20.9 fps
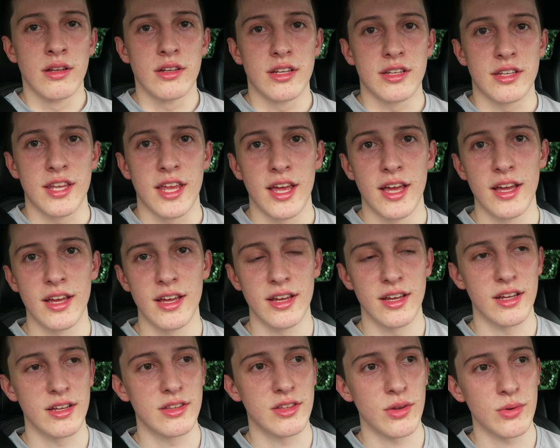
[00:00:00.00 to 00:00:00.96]
just
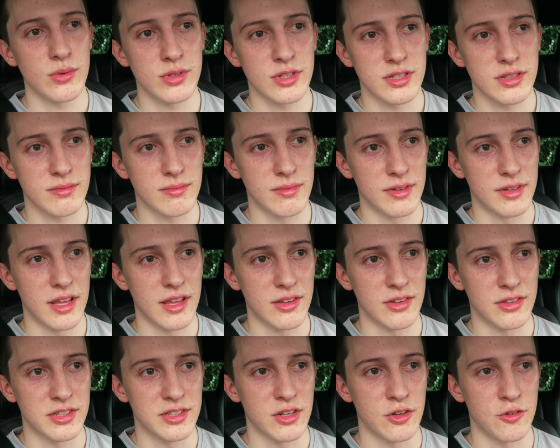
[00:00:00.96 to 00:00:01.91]
don't just
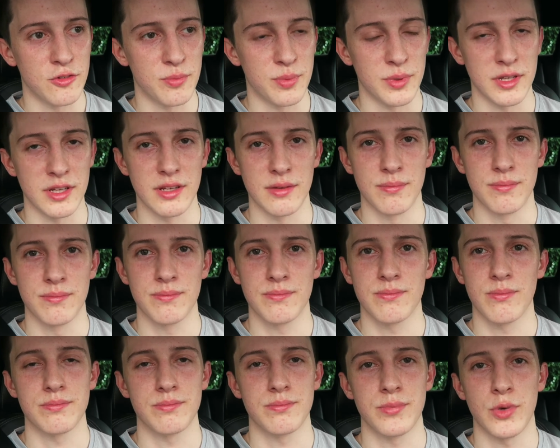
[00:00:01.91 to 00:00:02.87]
let yourself be
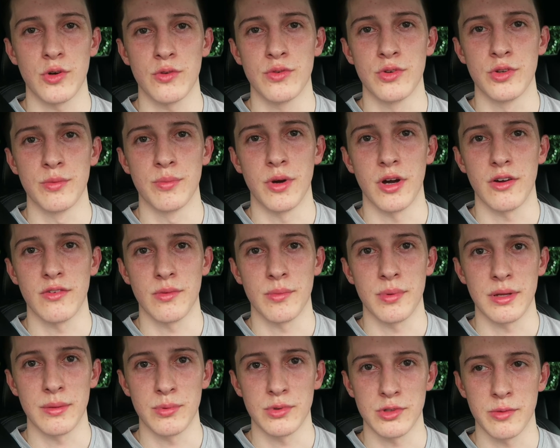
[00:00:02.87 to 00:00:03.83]
bothered by other
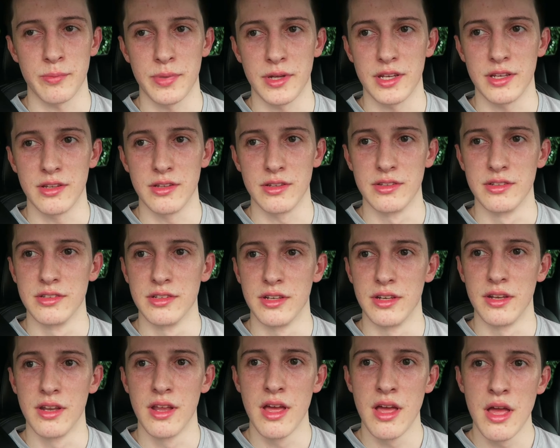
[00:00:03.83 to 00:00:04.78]
people's opinions
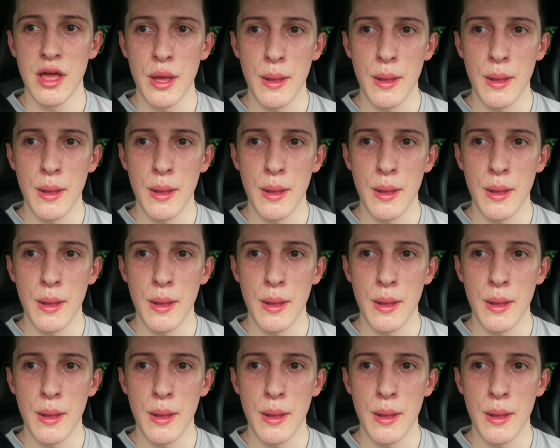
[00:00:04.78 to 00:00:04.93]
and